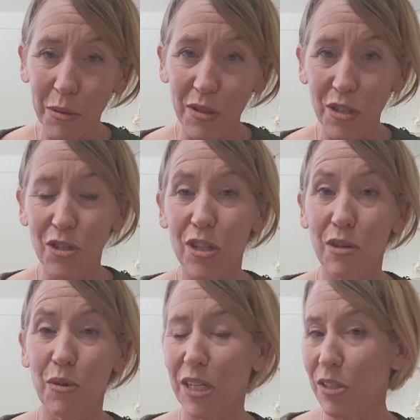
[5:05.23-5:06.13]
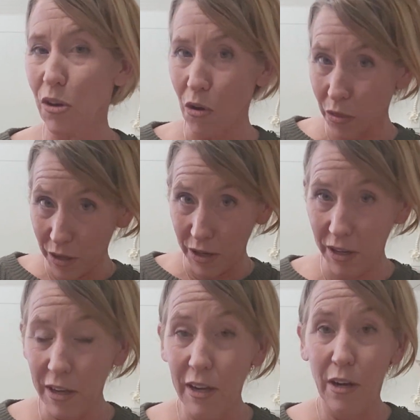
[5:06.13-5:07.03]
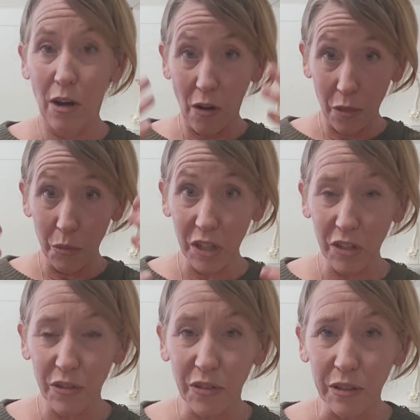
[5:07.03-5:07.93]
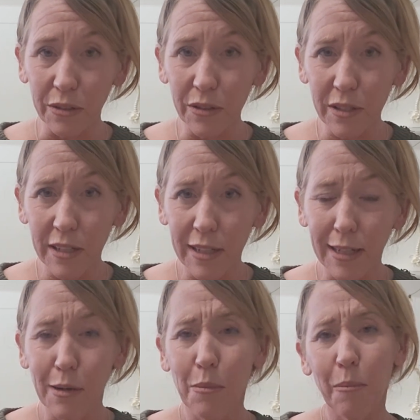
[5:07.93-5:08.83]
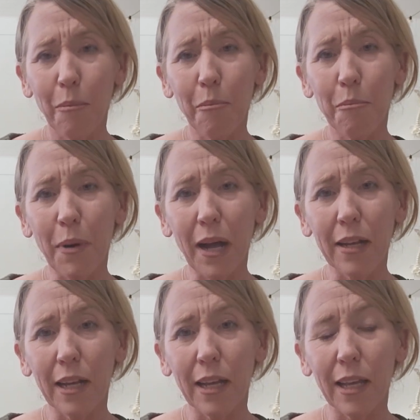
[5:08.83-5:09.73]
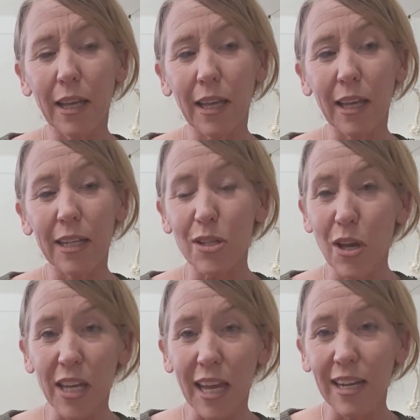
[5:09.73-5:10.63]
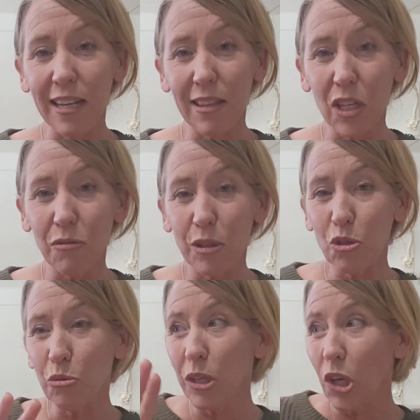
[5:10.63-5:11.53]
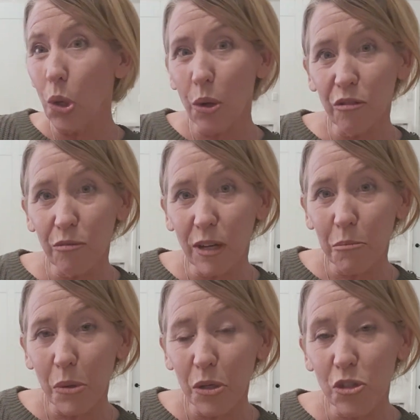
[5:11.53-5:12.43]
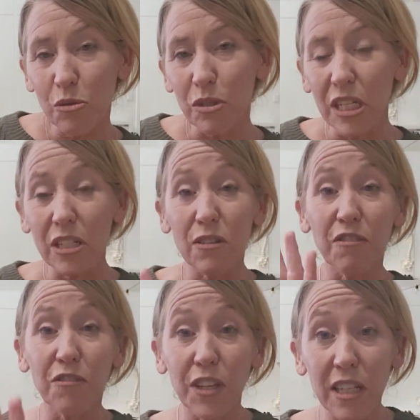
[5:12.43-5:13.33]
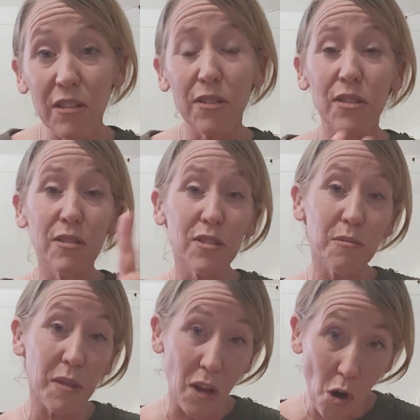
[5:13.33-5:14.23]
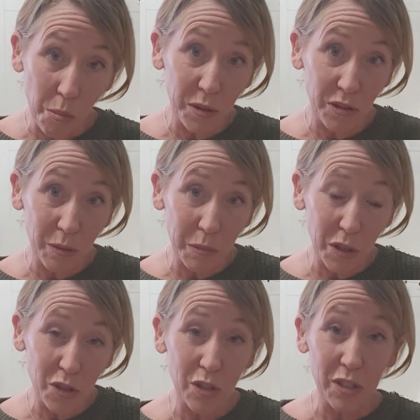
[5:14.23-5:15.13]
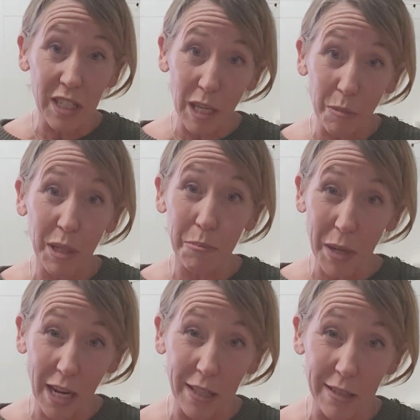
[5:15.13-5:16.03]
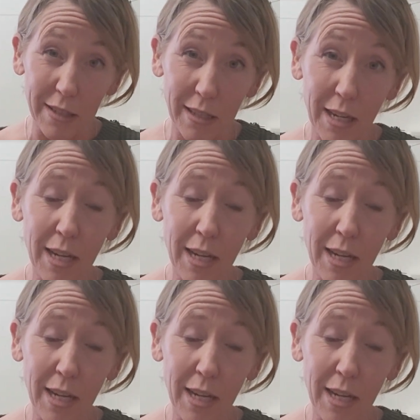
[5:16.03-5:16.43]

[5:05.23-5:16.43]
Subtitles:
position when he's on the windowsills, but it's like anything. If we do a lot of one motion, we need to feed the system the opposite motion to keep it in balance.